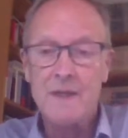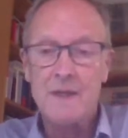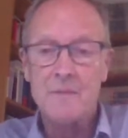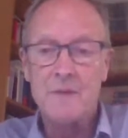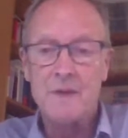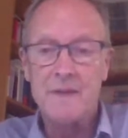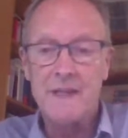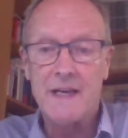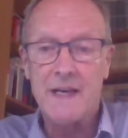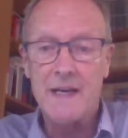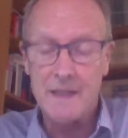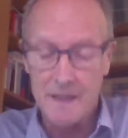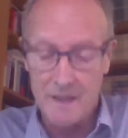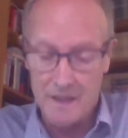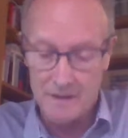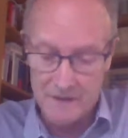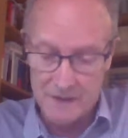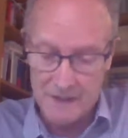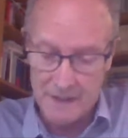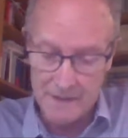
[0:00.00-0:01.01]
but that
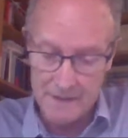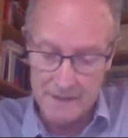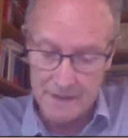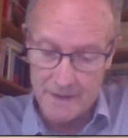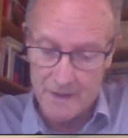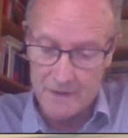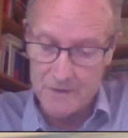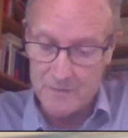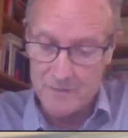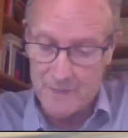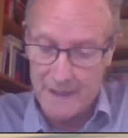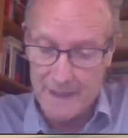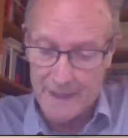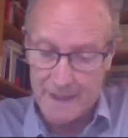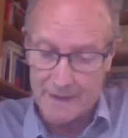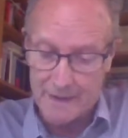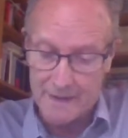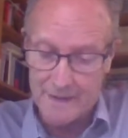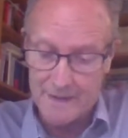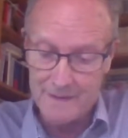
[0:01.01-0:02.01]
of an unknown
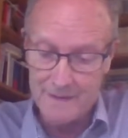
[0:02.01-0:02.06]
man.